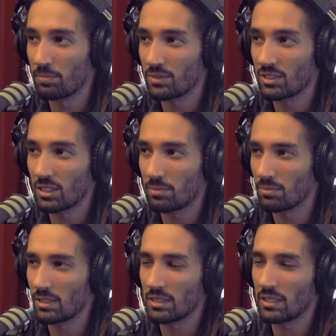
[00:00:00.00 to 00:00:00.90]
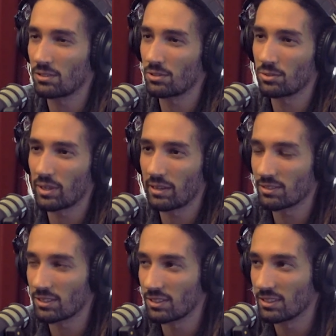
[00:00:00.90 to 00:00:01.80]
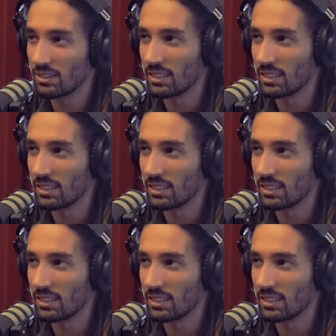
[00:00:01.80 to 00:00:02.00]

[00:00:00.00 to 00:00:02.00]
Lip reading: stopped a year or two after,